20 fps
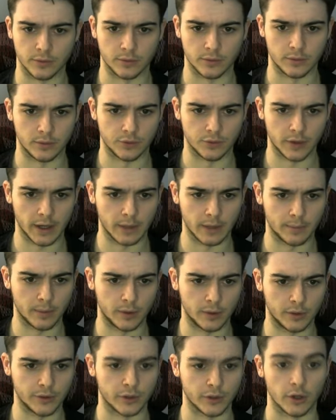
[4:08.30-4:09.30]

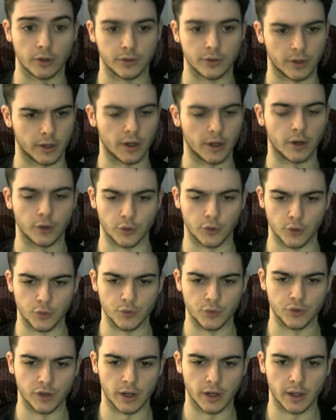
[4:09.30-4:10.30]
Dragapult, or sorry, our
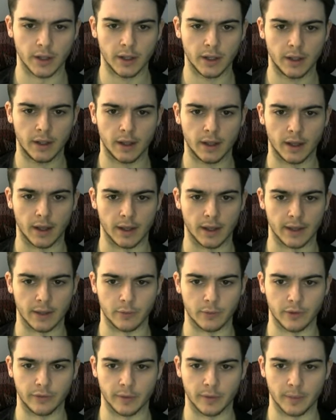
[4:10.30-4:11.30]
Gudra, and then we
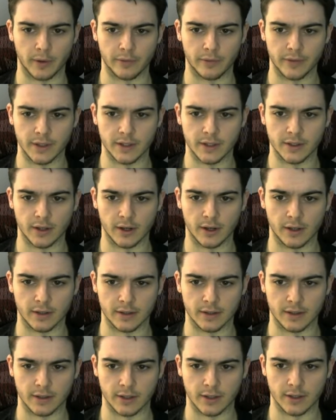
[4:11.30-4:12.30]
flip our V-Star. Let's
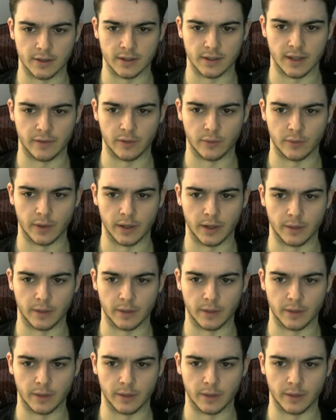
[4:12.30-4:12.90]
discard 7 random